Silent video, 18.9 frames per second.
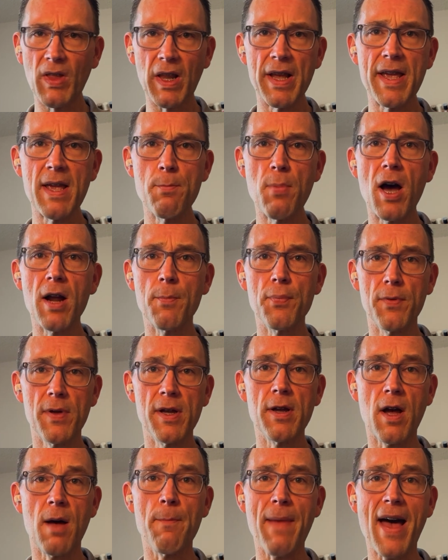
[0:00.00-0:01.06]
he bought
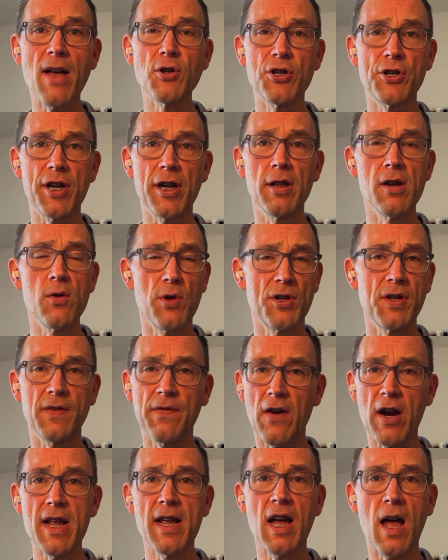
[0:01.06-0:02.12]
a mouse jiggler, which is
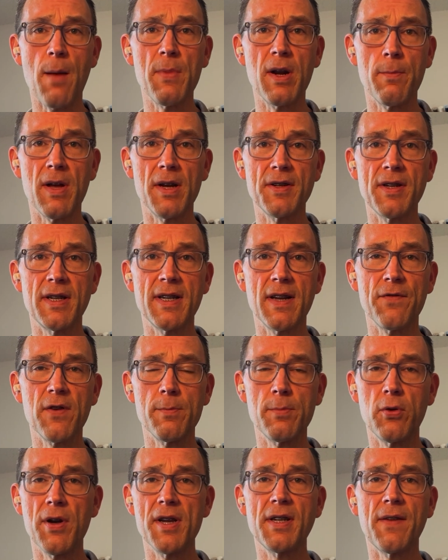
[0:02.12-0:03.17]
very common amongst these
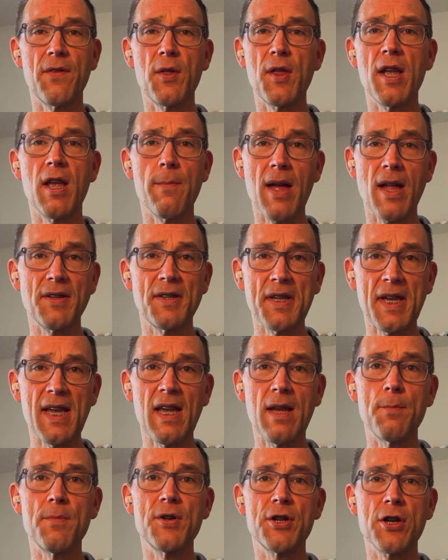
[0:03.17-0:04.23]
different employees. If you think about
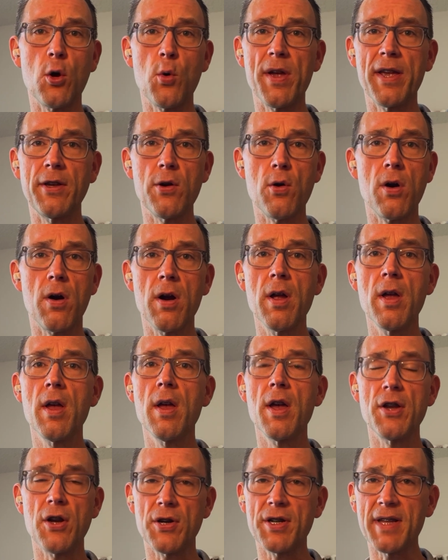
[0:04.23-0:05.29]
Teams showing your
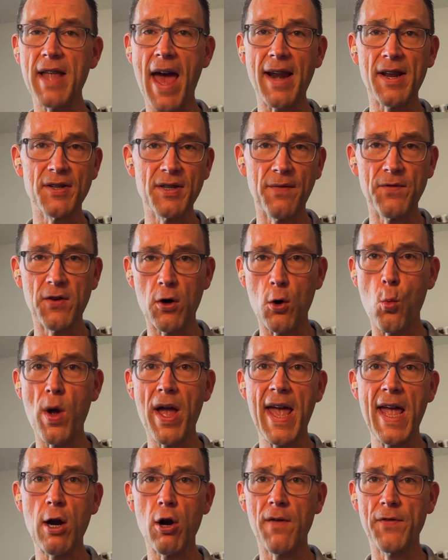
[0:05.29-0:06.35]
status if you're
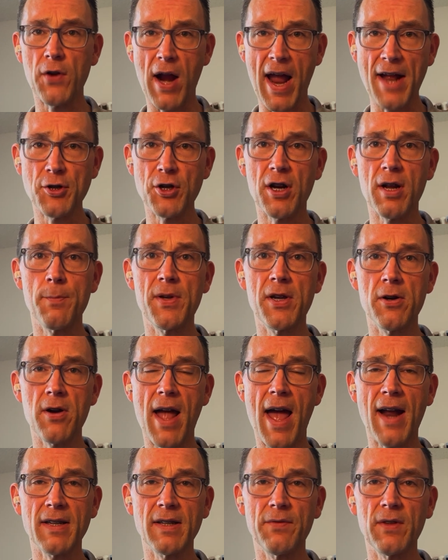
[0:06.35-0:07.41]
away or if you're at your computer
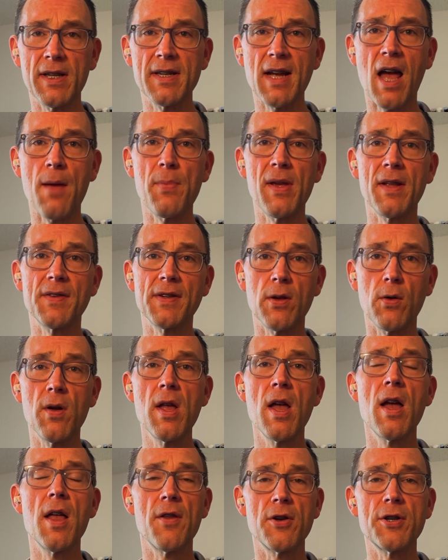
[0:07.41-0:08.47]
actively typing. And so
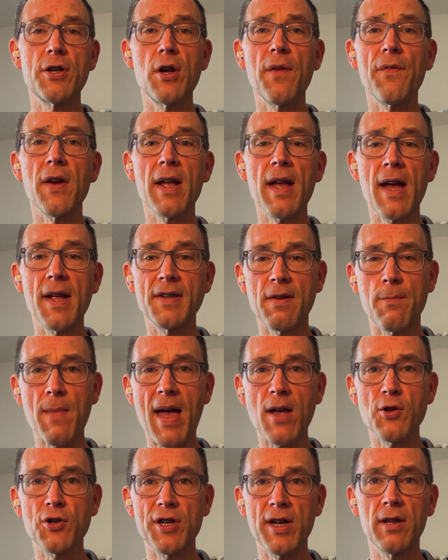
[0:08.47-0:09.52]
there's 2 different kinds of
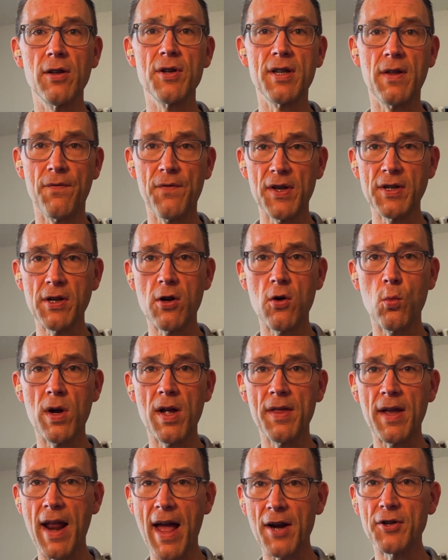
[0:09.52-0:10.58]
mouse jigglers: the physical
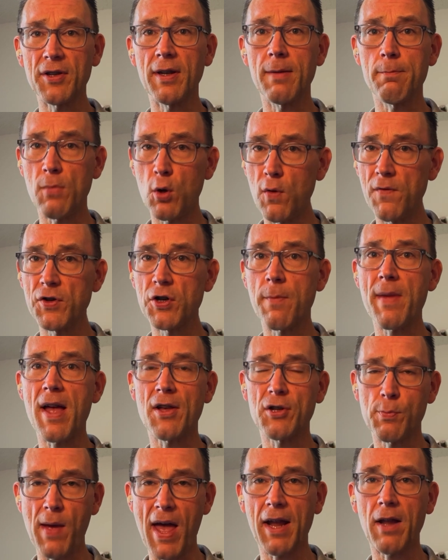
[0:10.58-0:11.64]
one that actually moves your
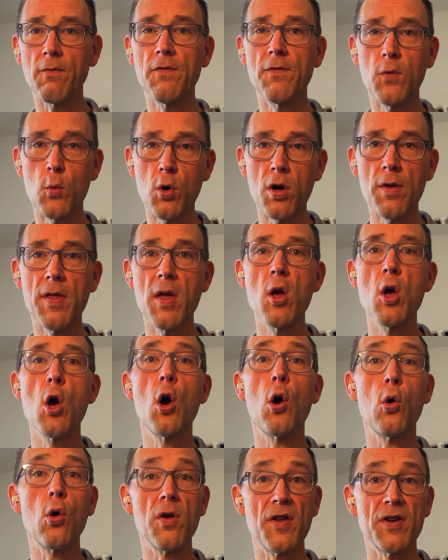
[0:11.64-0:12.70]
mouse back and forth,
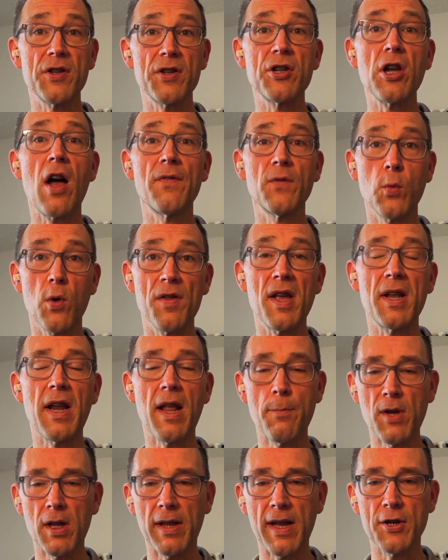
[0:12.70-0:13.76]
or the software that
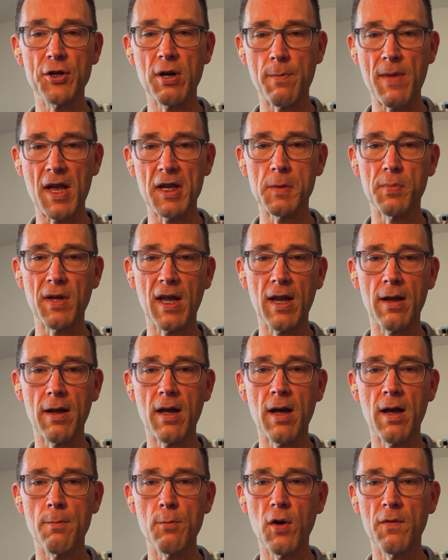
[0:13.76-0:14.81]
emulates your mouse being
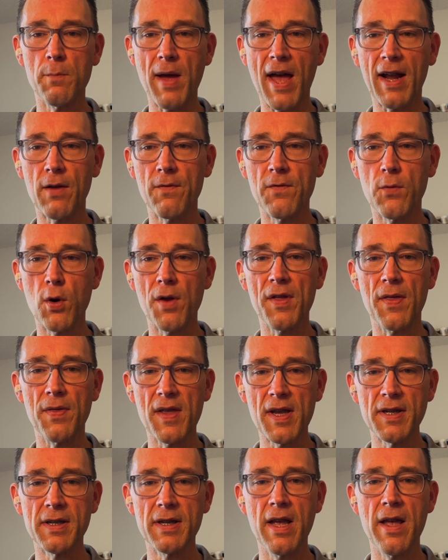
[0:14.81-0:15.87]
moved back and forth. And
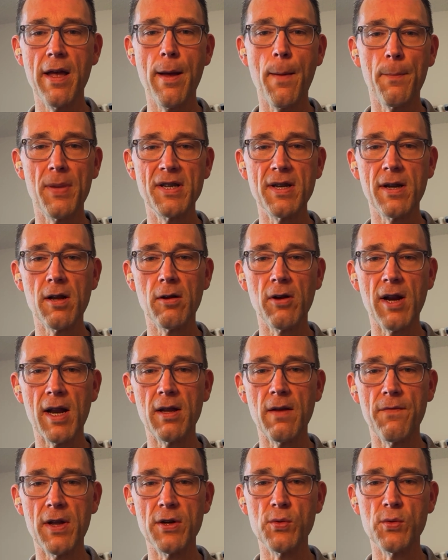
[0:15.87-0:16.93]
this particular
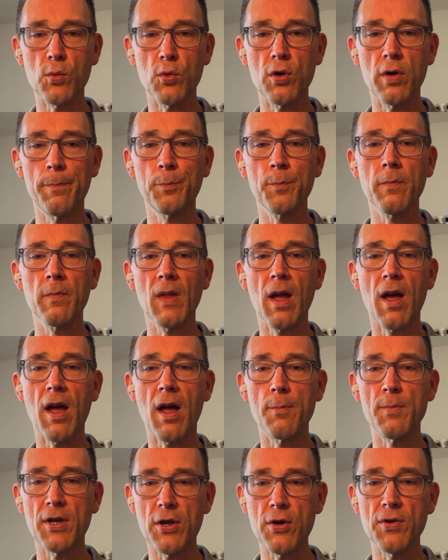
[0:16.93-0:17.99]
individual
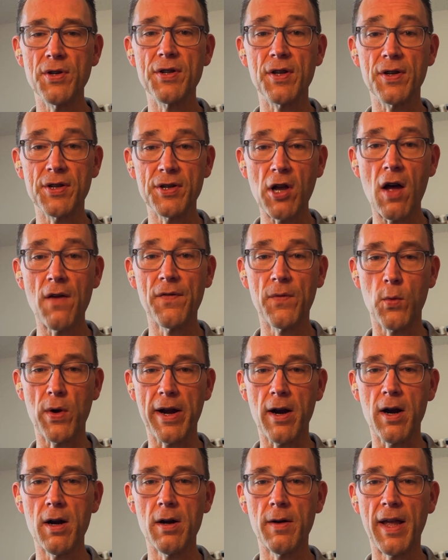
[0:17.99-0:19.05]
used the
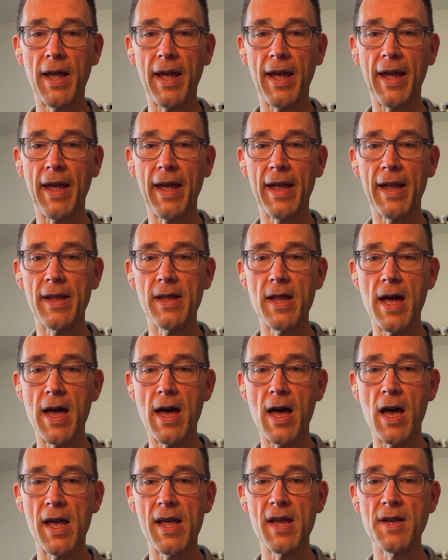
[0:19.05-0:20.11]
software, and
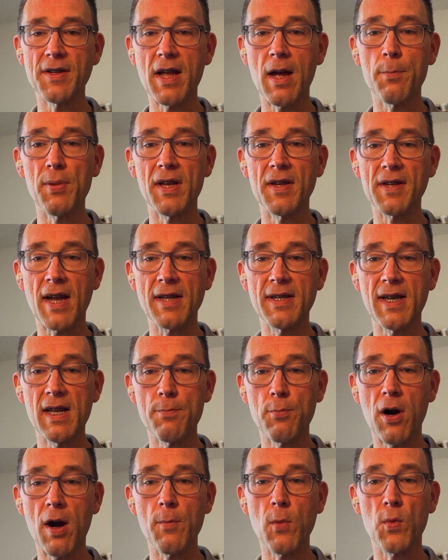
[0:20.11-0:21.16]
his company's IT
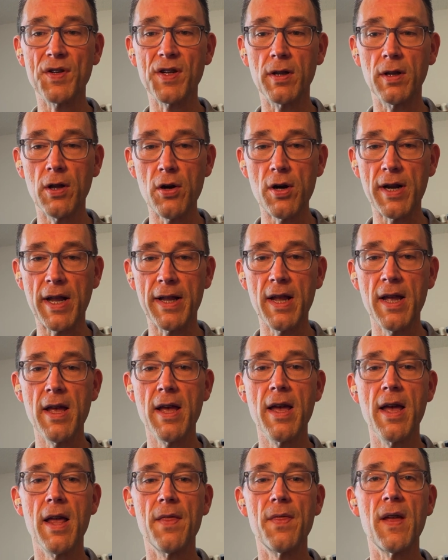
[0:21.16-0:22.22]
department was alerted
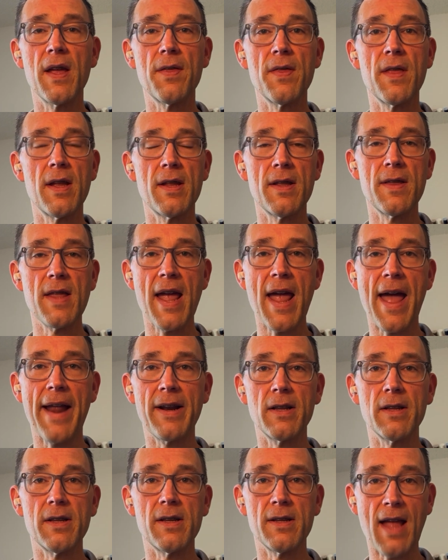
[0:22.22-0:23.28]
that they had
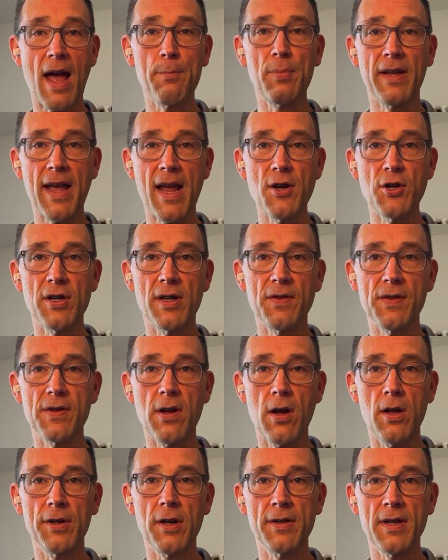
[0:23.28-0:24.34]
an application
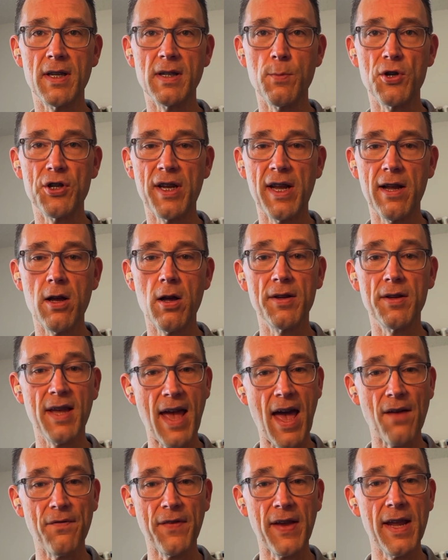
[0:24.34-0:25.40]
installed on his machine called
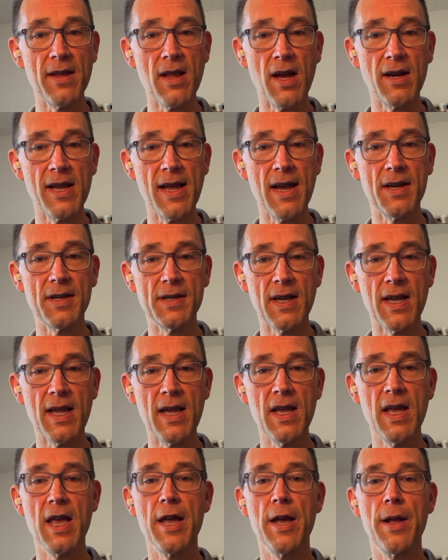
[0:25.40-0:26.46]

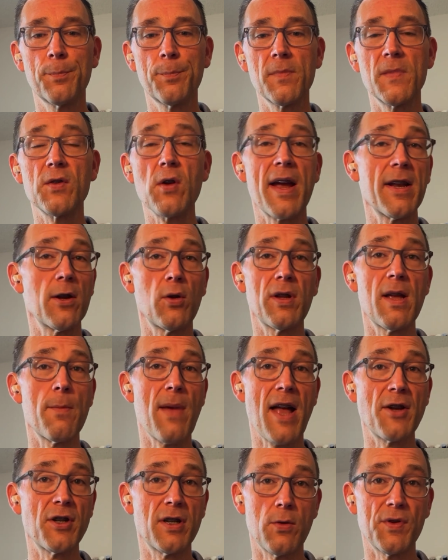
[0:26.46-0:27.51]
caffeine.exe. So I can only
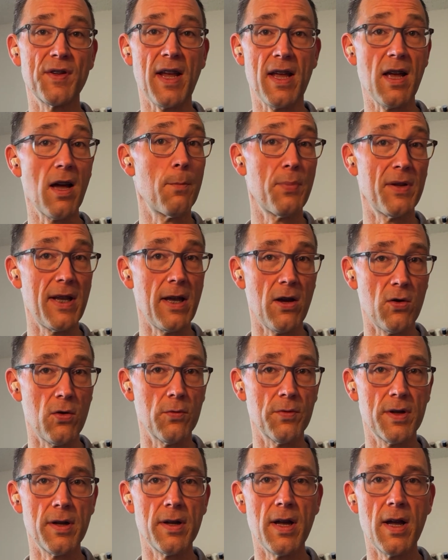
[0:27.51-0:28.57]
imagine it was a
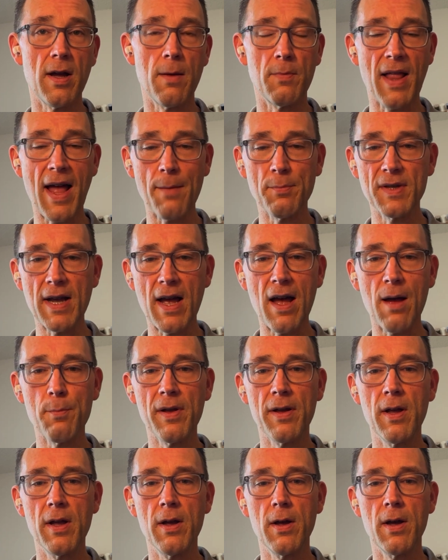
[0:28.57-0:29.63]
company-owned laptop.
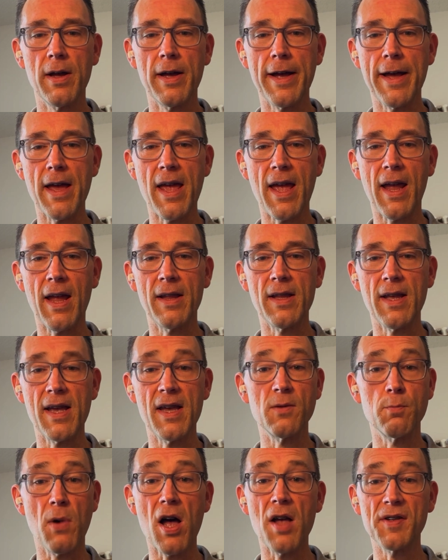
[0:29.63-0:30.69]
And
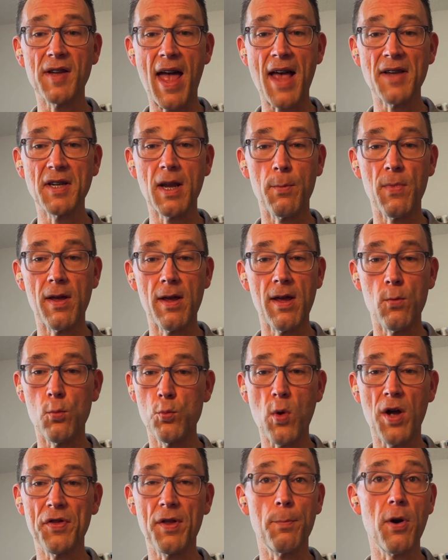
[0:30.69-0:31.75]
his boss asked him
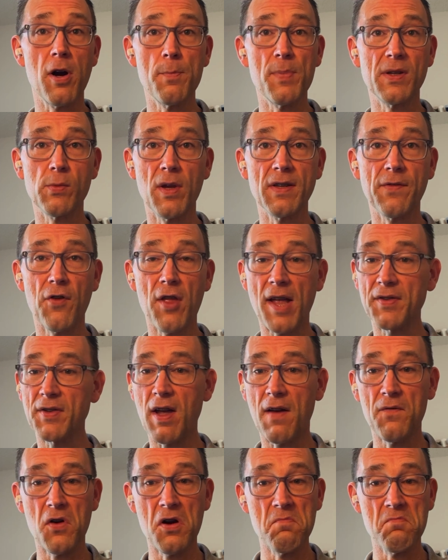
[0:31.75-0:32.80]
what the purpose was for that
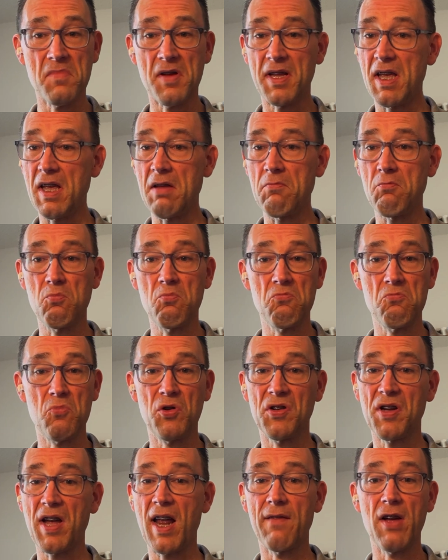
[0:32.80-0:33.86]
software, and he
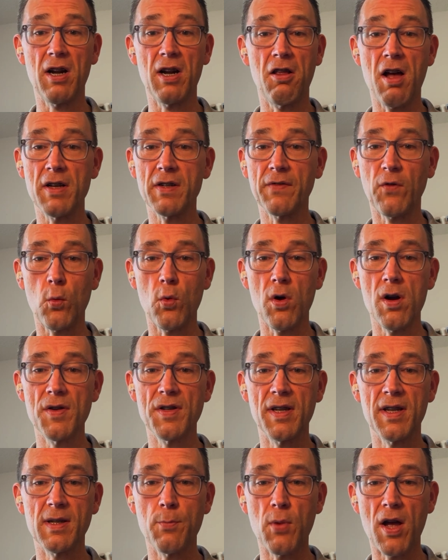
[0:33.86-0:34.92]
was kind of at a loss for
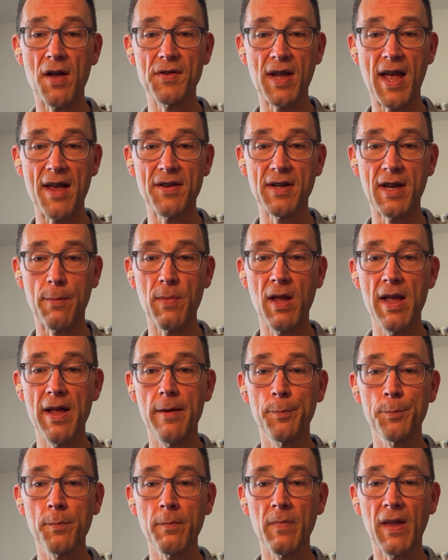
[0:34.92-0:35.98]
words. And his boss asked him,
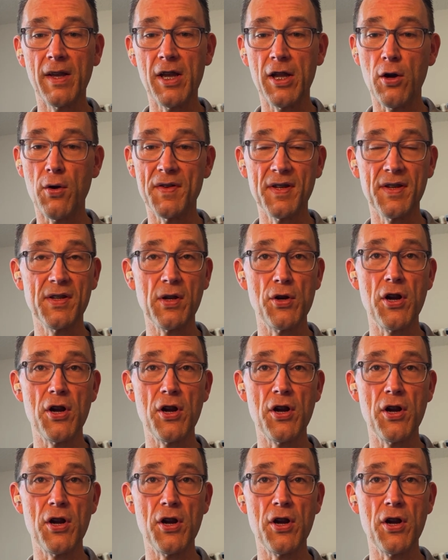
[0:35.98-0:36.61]
is this so